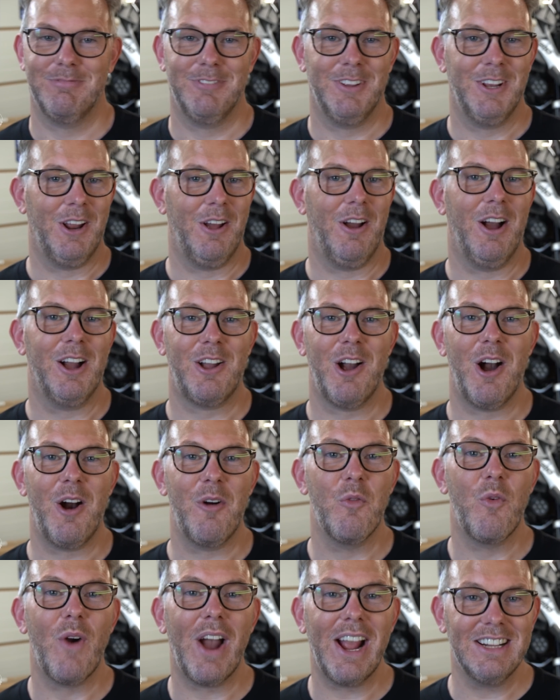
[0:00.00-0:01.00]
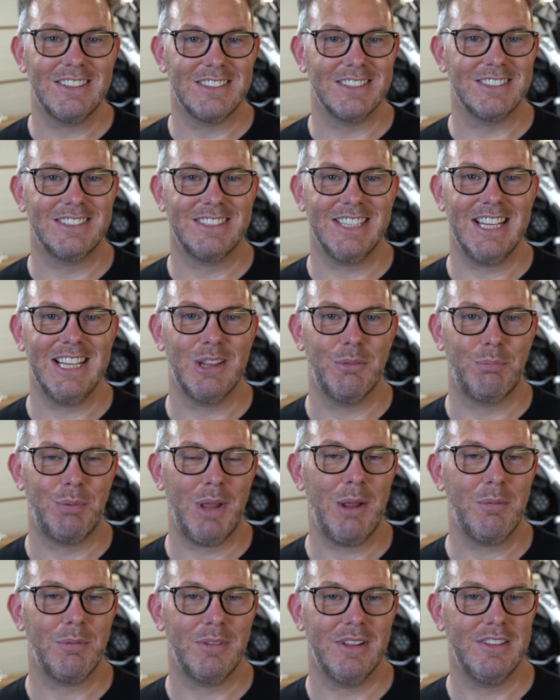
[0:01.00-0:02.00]
You know, I can't wait to see the
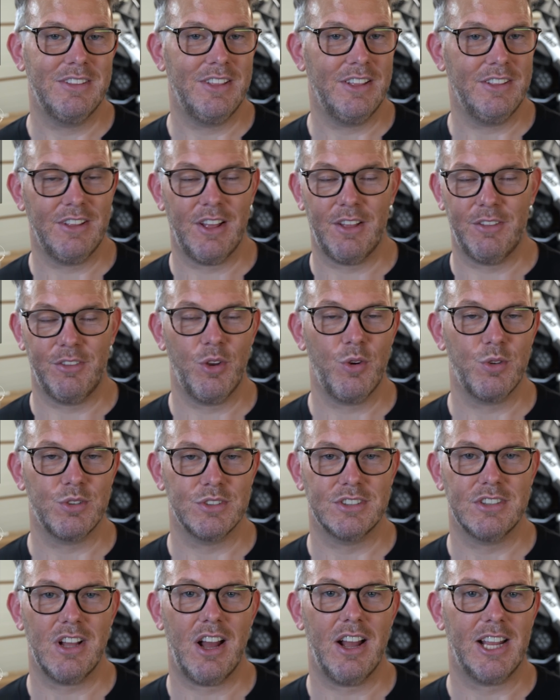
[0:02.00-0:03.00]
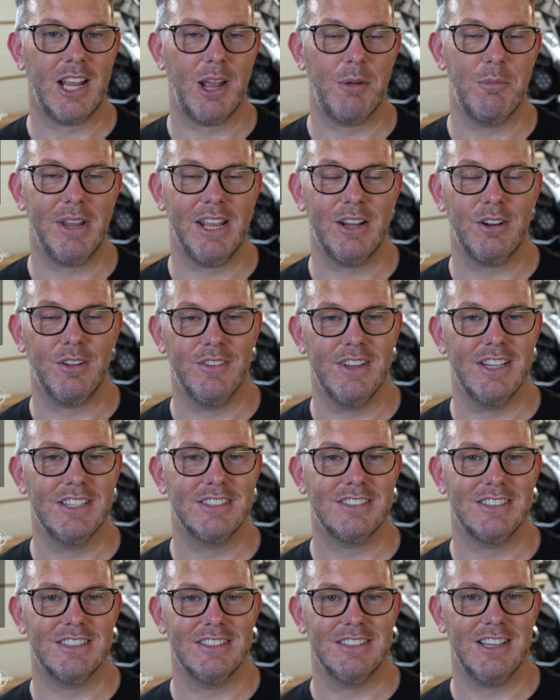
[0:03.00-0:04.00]
people, the orders started coming in on
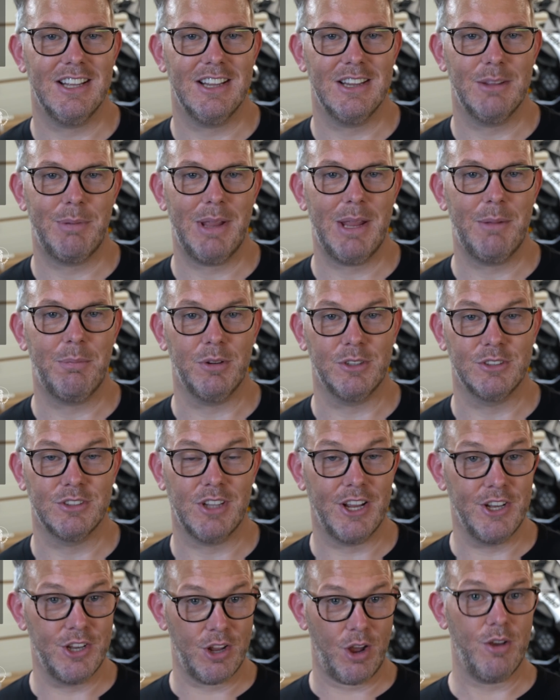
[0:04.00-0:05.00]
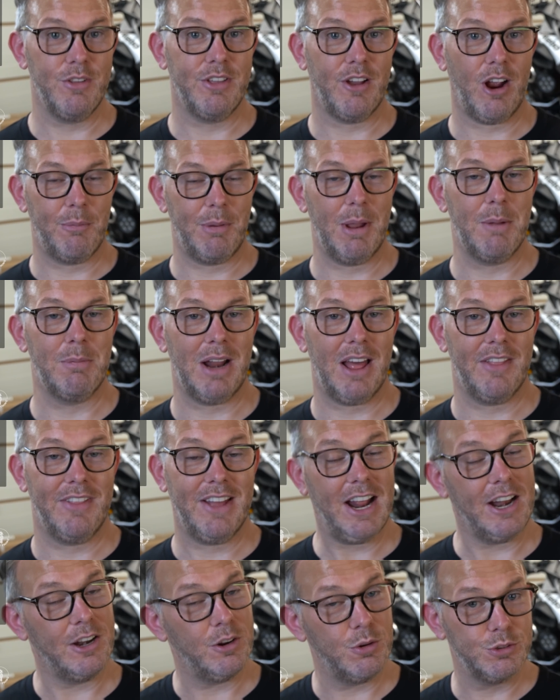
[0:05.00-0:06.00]
this, and the people, because I know there are people out
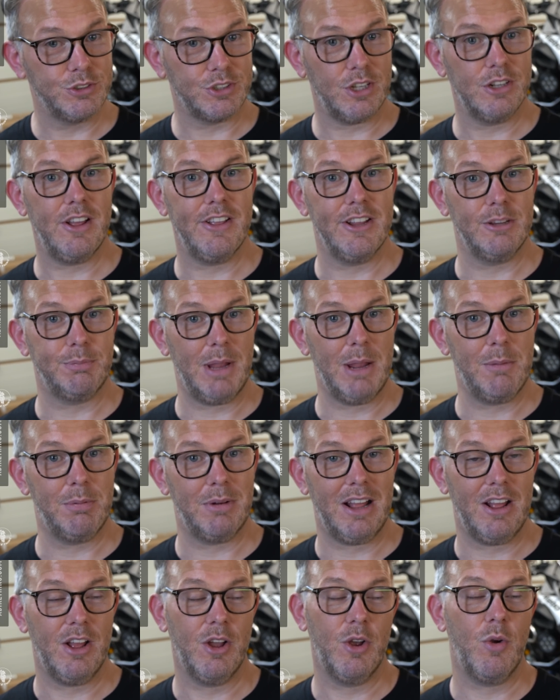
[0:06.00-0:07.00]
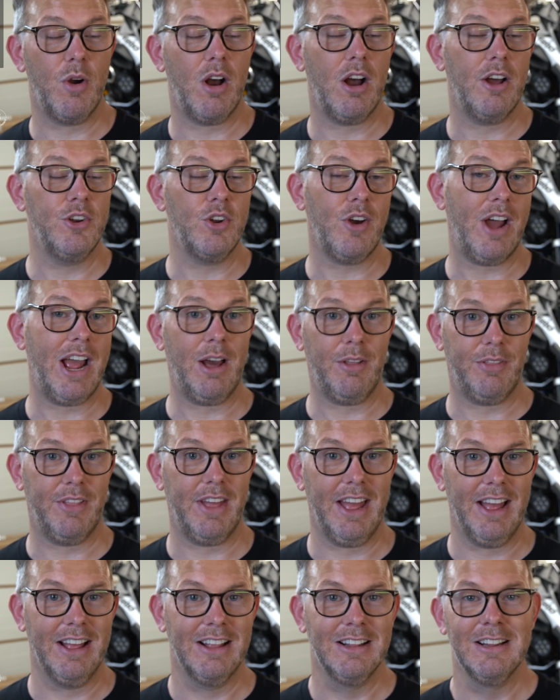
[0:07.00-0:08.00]
there, and also know there's people who are not out
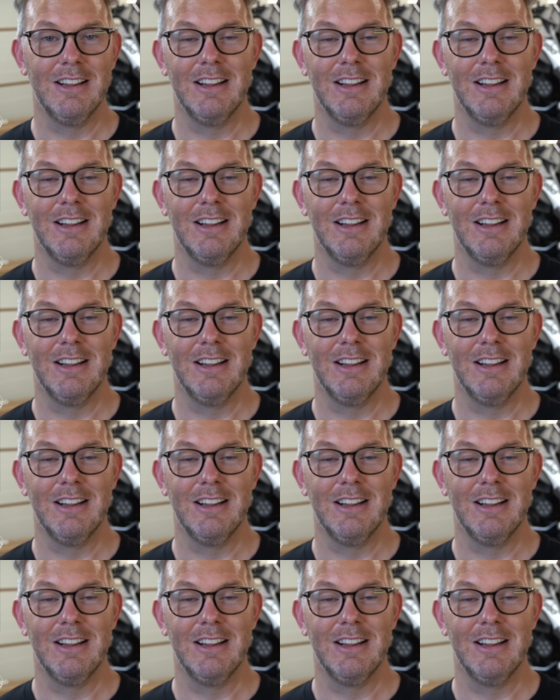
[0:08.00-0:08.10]
there.